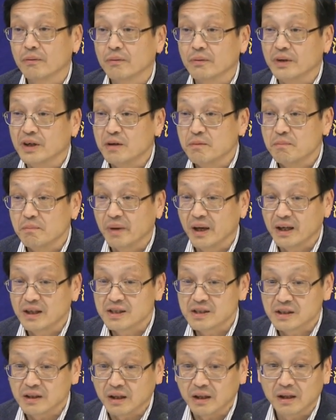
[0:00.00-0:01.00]
we may
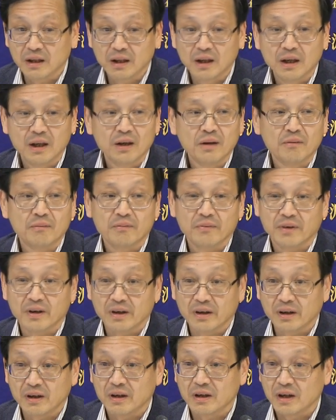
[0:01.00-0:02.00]
see
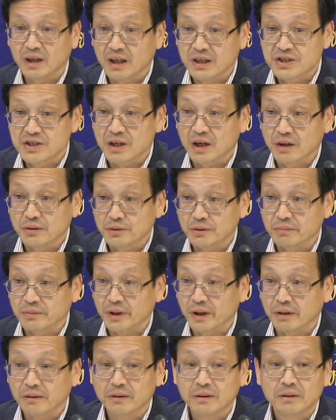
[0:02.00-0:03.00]
very large
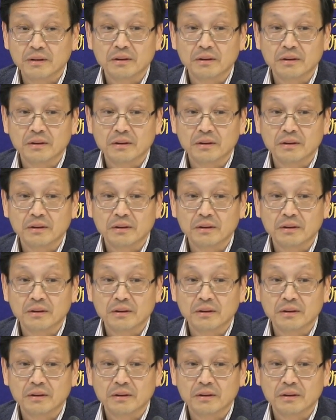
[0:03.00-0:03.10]
outbreak